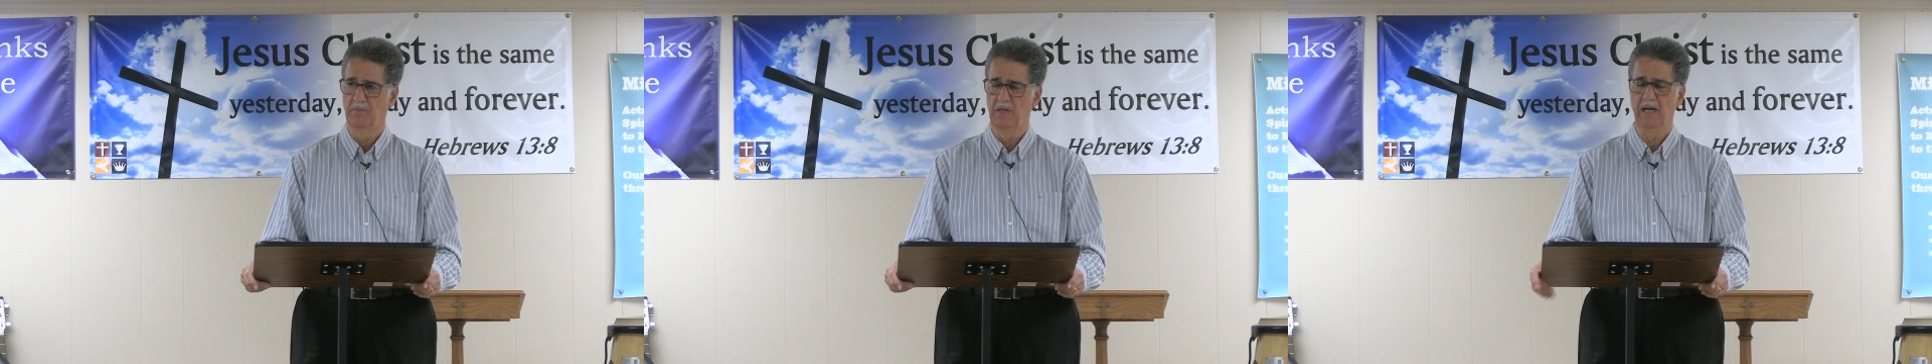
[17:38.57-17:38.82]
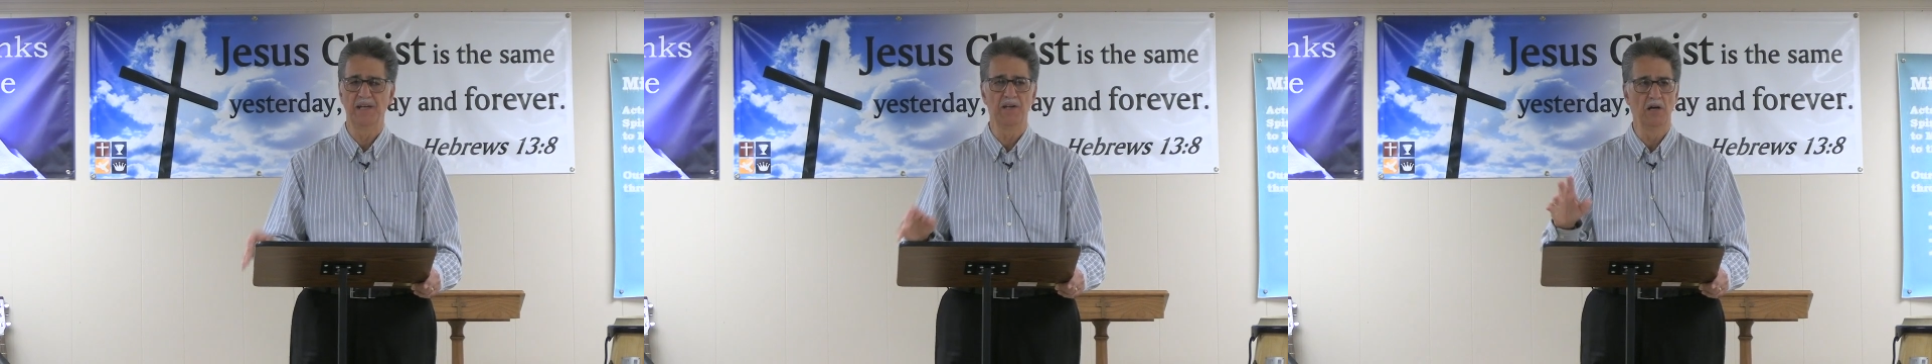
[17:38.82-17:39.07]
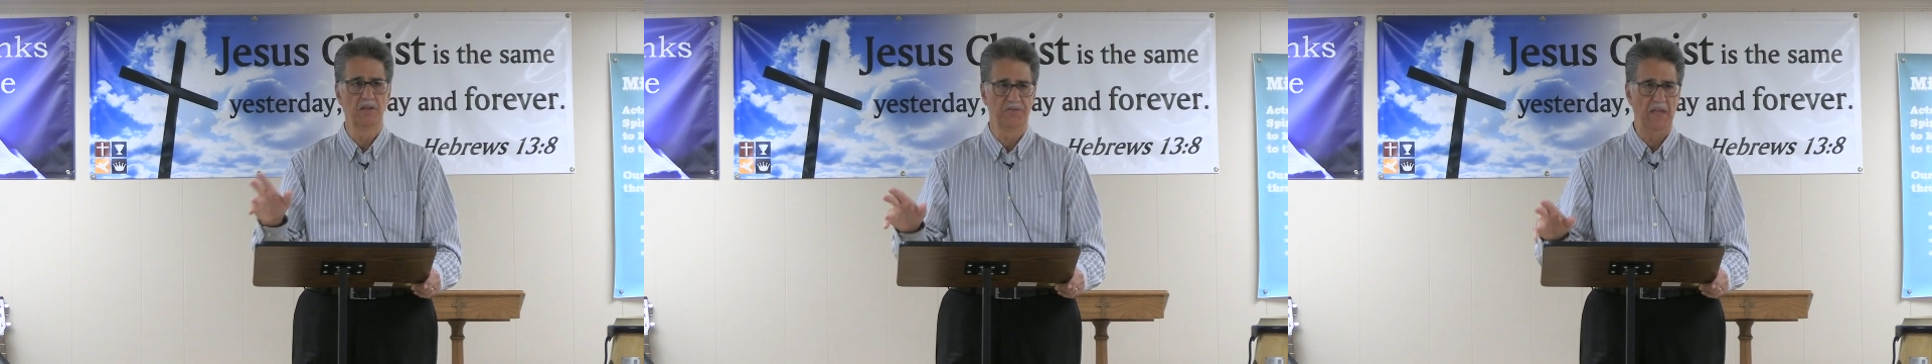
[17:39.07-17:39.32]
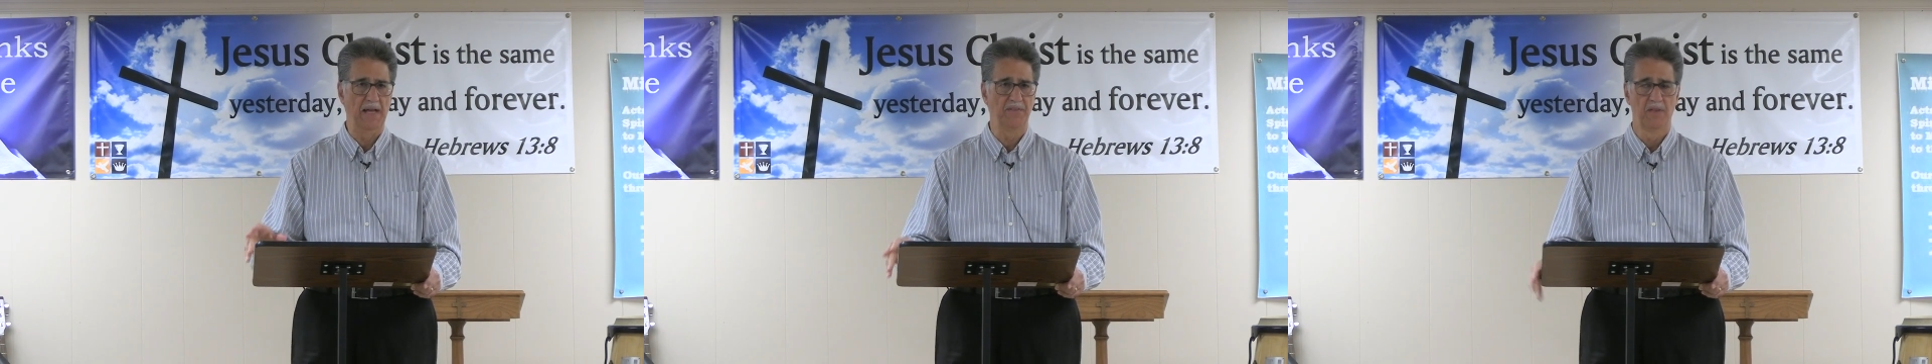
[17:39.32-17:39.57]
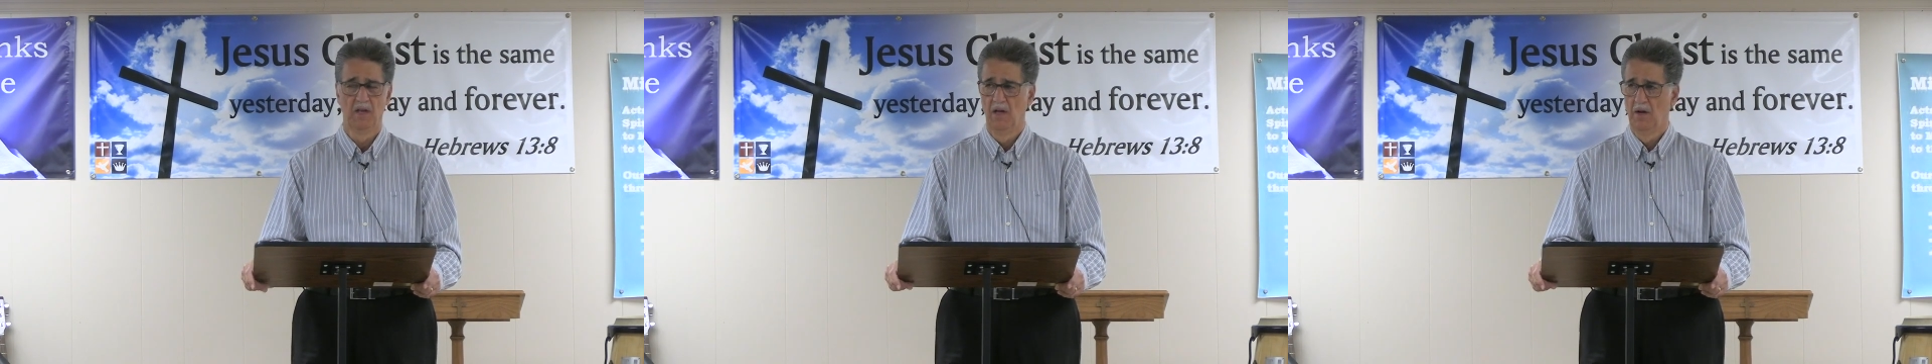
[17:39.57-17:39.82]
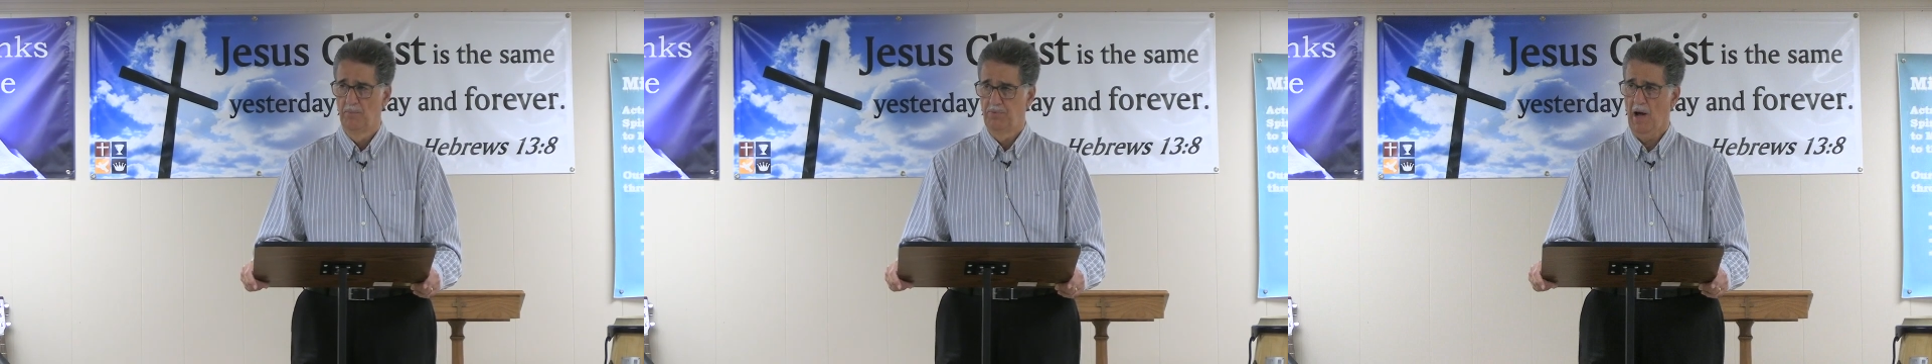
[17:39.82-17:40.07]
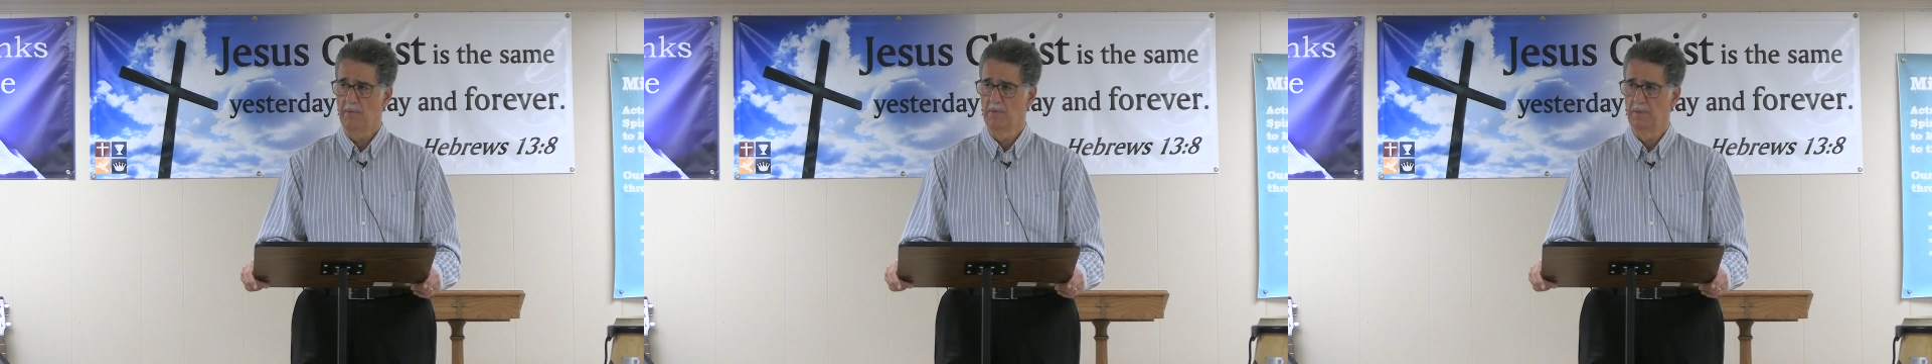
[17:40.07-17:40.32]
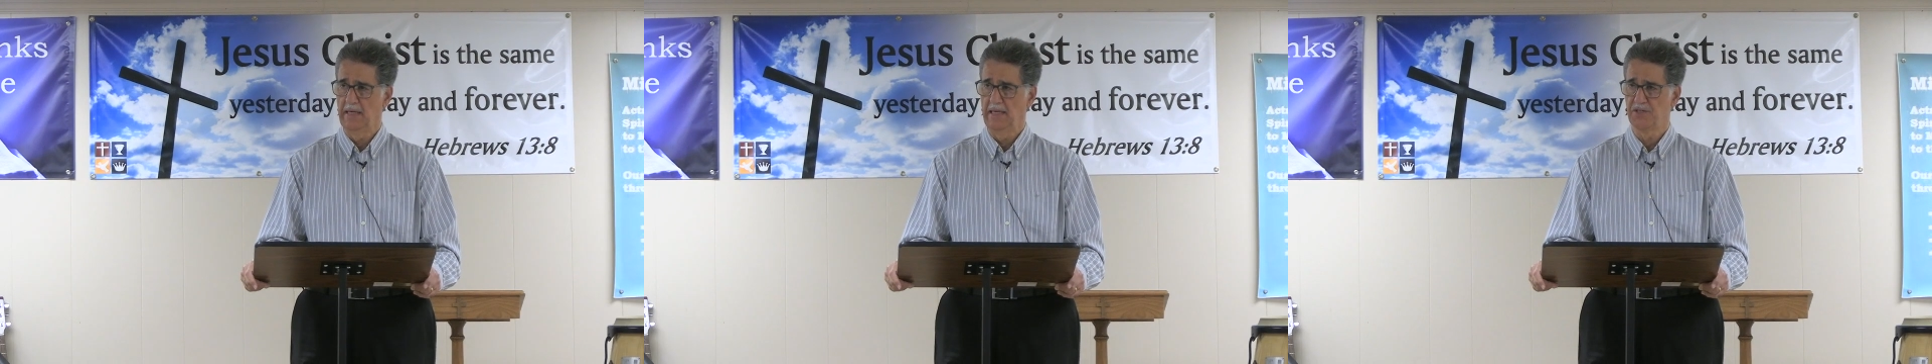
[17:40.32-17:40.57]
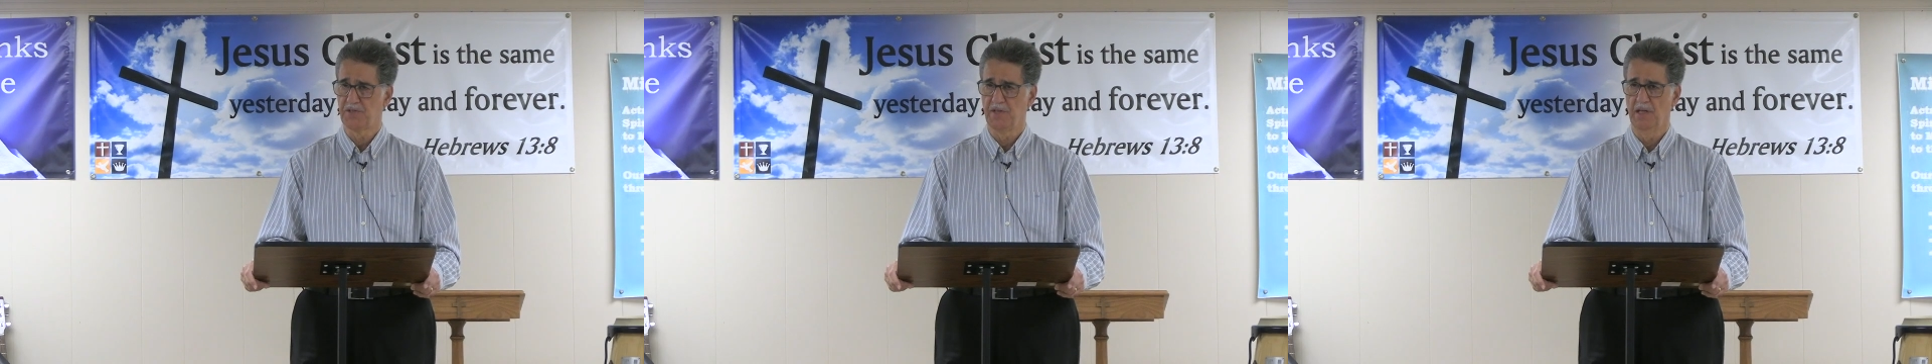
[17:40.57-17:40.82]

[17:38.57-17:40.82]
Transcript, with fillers: And I know that that probably is